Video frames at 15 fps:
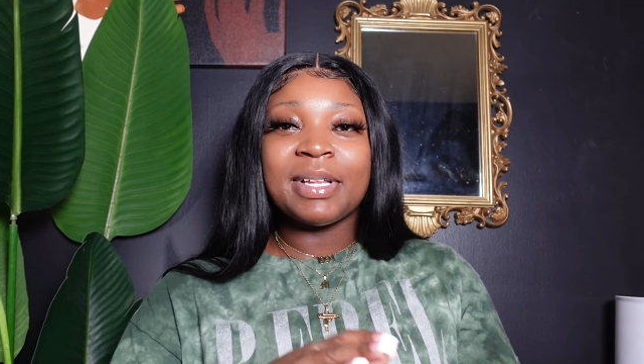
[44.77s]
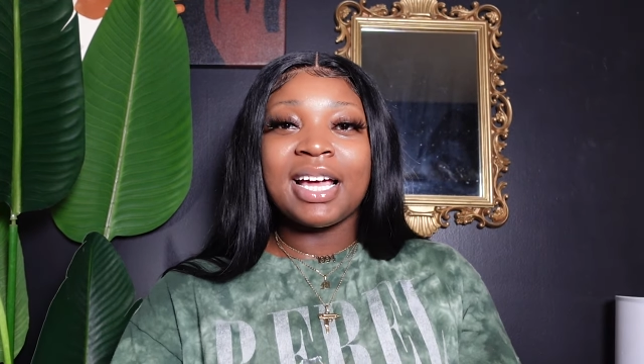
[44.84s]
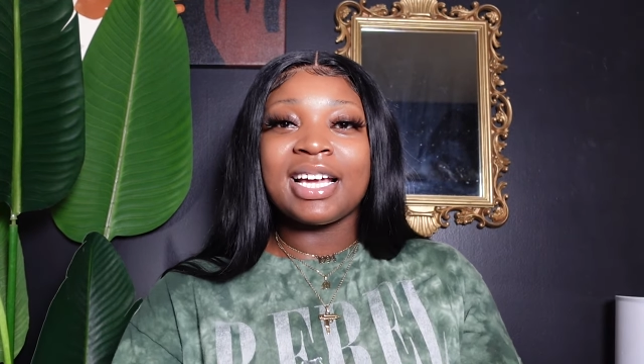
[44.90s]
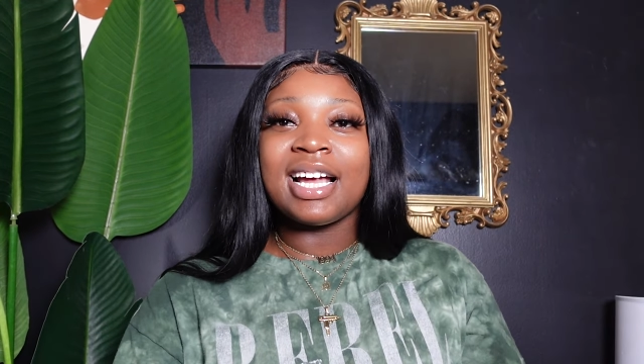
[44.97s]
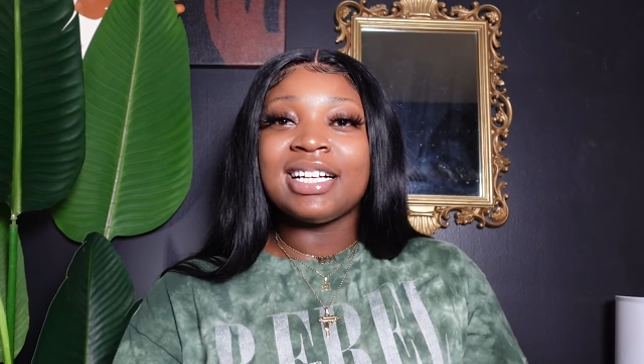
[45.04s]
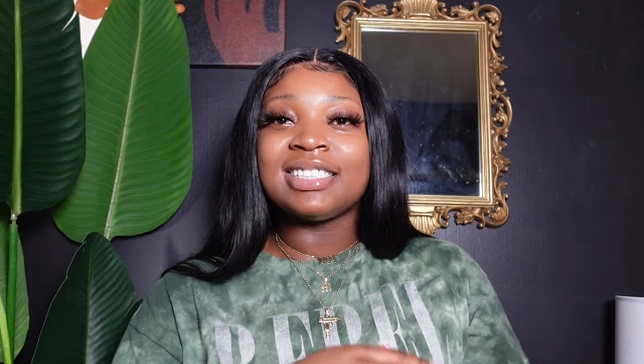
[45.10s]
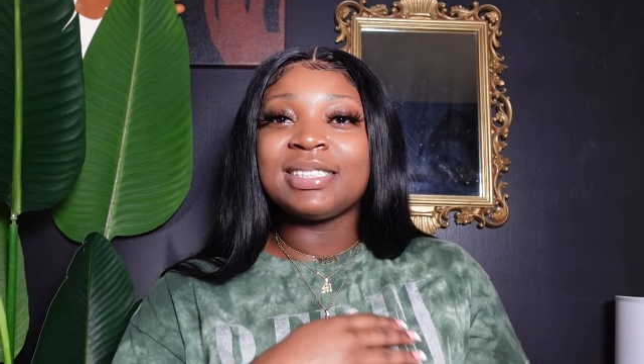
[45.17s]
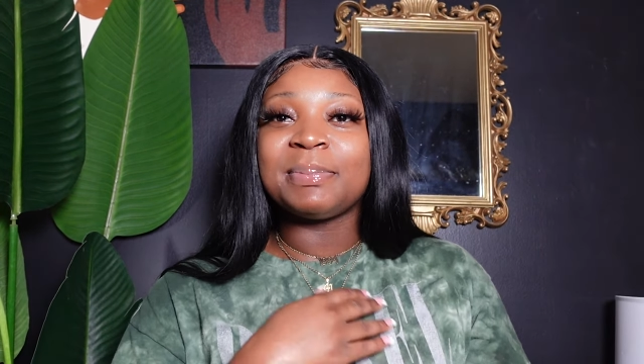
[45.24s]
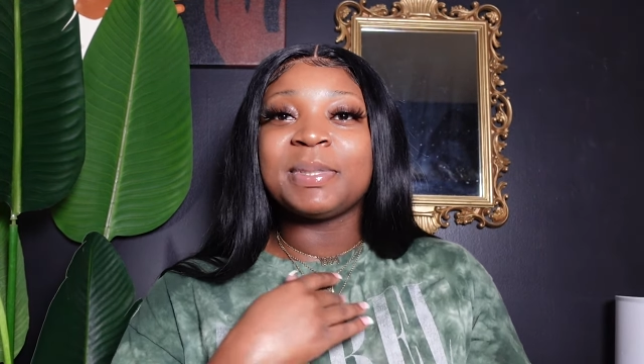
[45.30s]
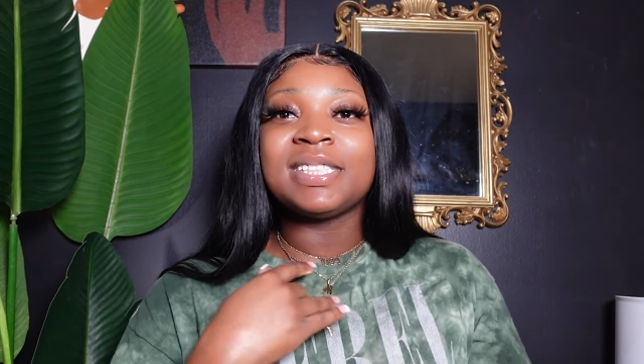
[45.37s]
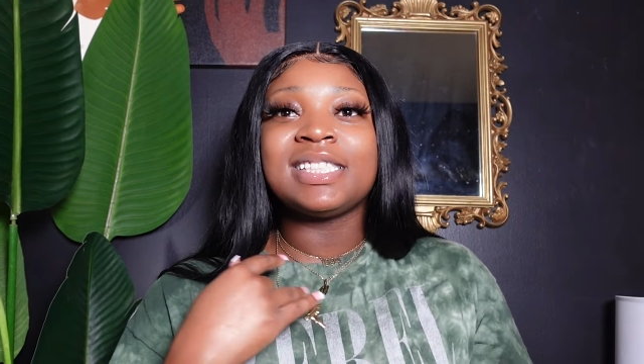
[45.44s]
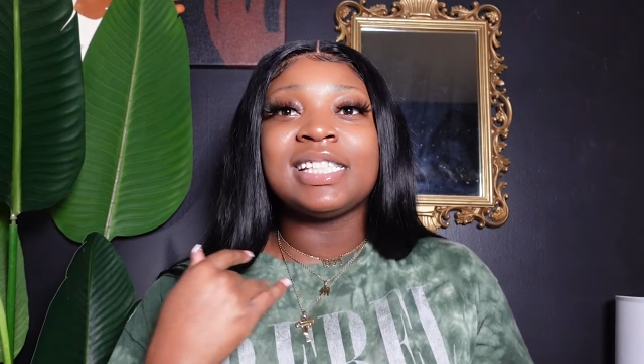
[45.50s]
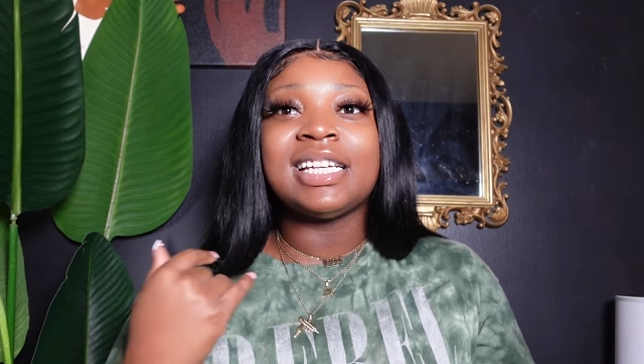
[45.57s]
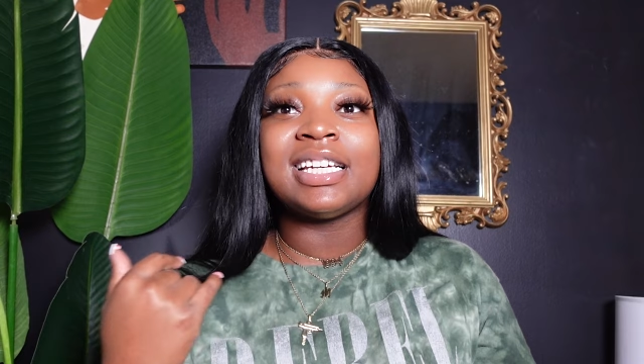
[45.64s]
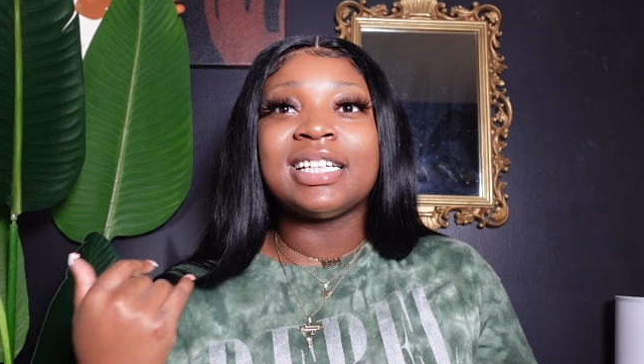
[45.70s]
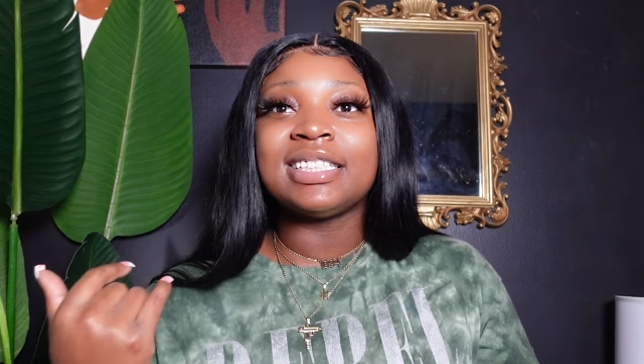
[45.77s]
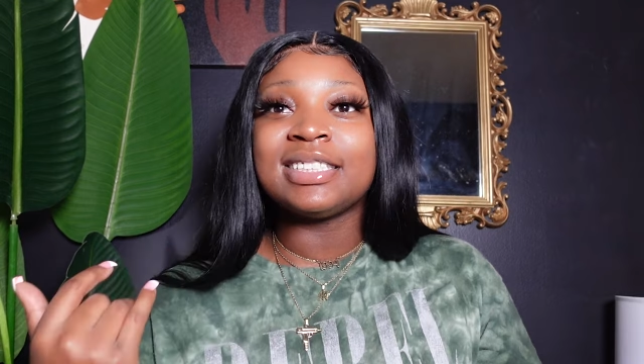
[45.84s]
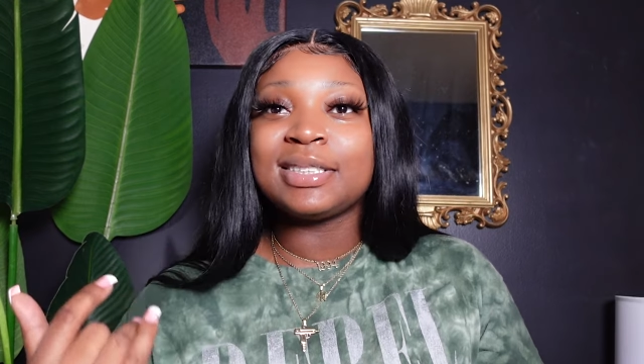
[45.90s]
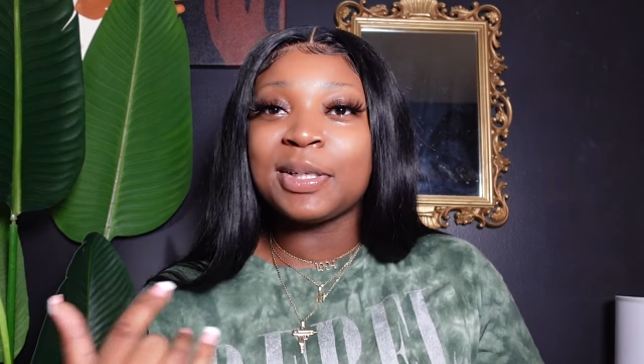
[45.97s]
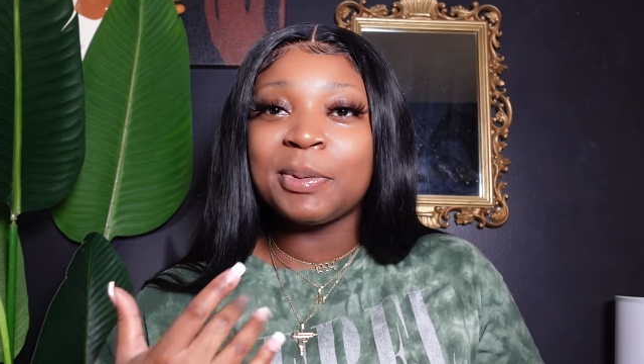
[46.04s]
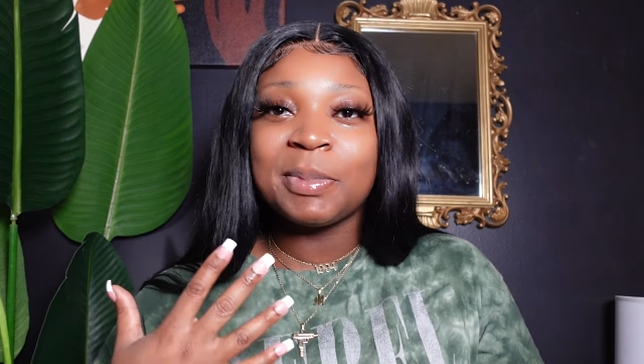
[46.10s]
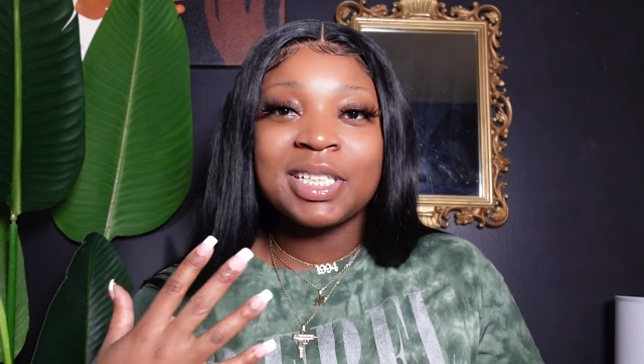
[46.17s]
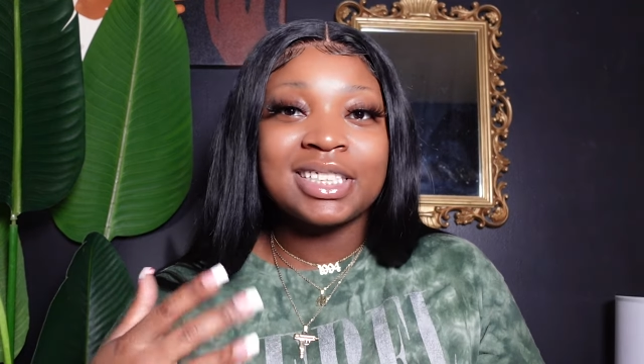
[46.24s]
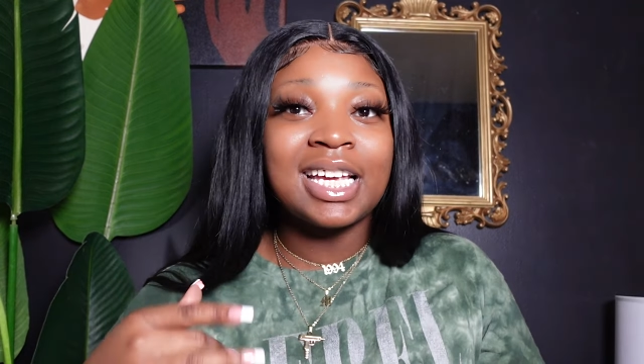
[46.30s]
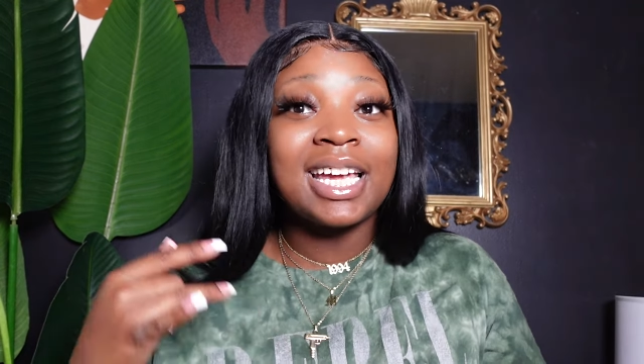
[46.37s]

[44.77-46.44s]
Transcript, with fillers: like i just been seeing so much